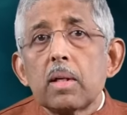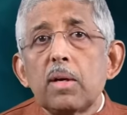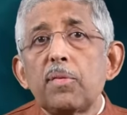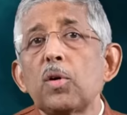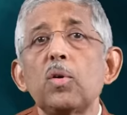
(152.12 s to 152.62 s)

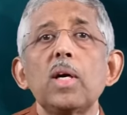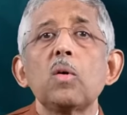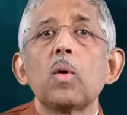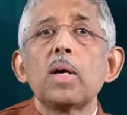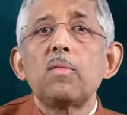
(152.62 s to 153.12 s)
if you're
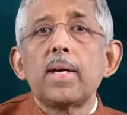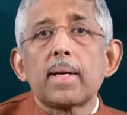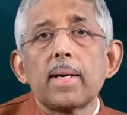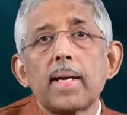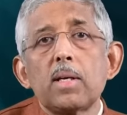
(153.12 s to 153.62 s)
doing 1
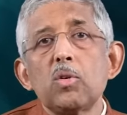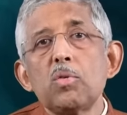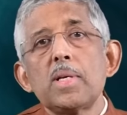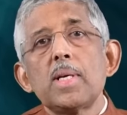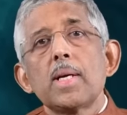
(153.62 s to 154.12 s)
week night
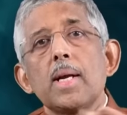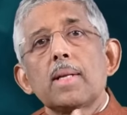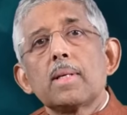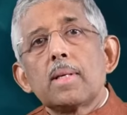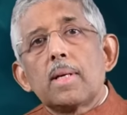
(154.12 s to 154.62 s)
duty and
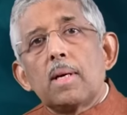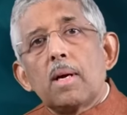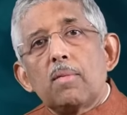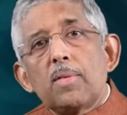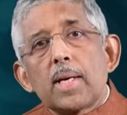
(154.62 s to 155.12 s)
another
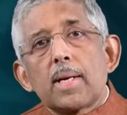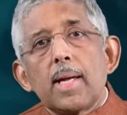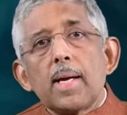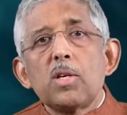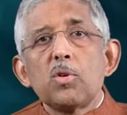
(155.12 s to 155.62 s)
week
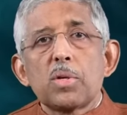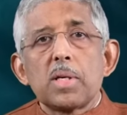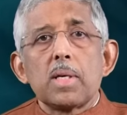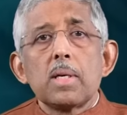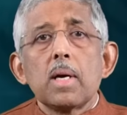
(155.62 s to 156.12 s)
day
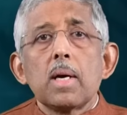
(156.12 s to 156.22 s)
duty,